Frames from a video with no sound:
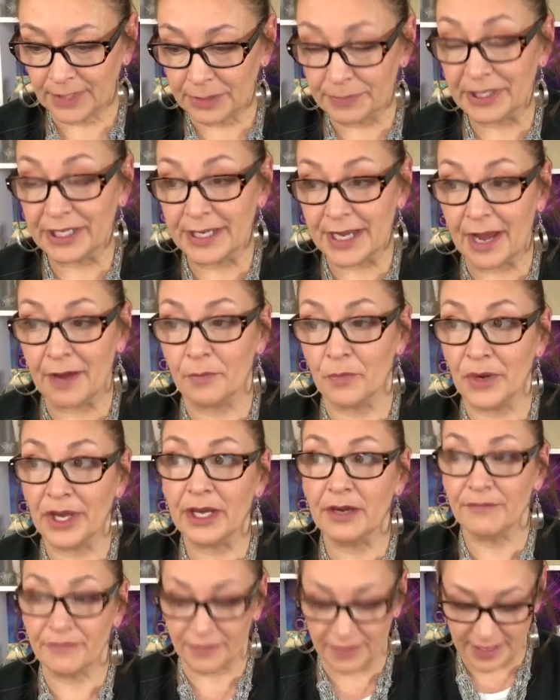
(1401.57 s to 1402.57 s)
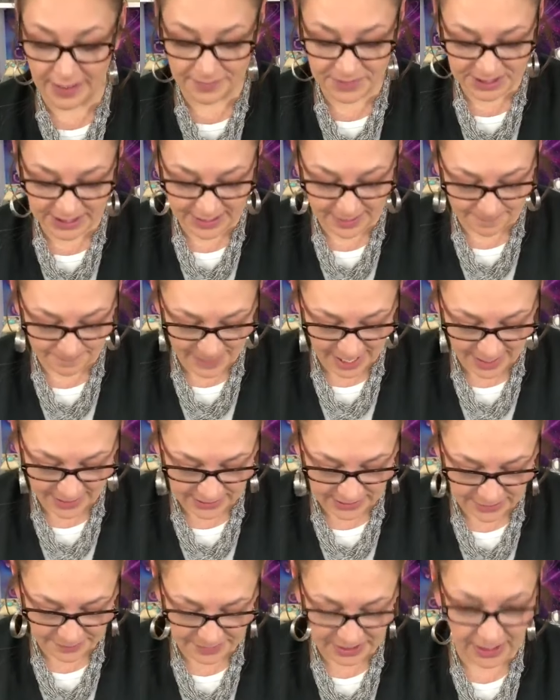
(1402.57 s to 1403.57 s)
But yeah, I'm waiting for them to get
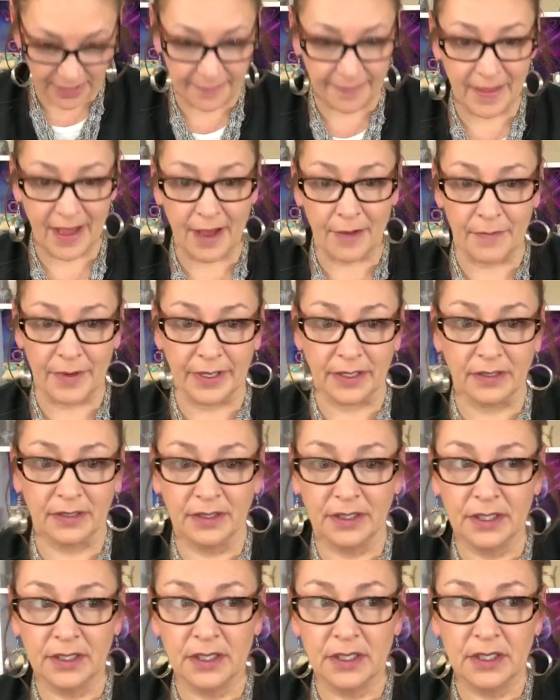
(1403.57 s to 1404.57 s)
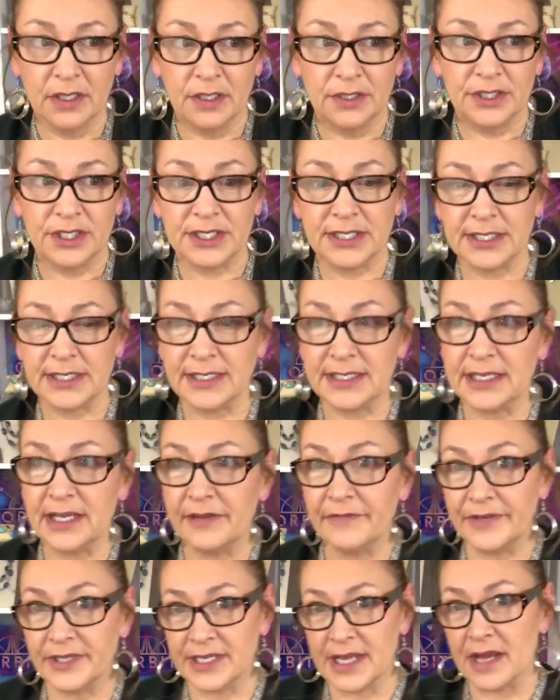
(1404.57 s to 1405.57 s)
back to me on that one, just to see
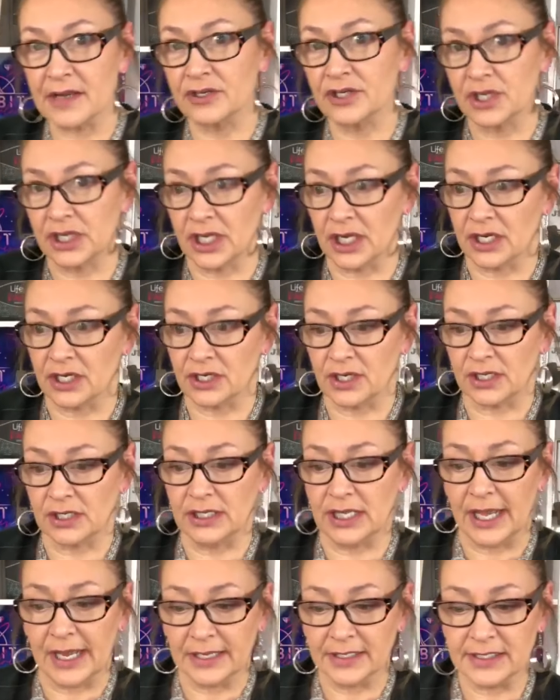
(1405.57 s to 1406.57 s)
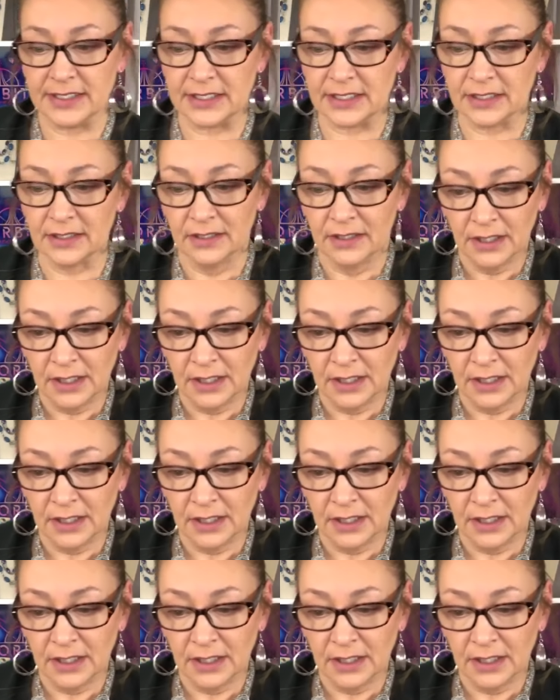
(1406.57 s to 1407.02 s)
if it's actually going to list.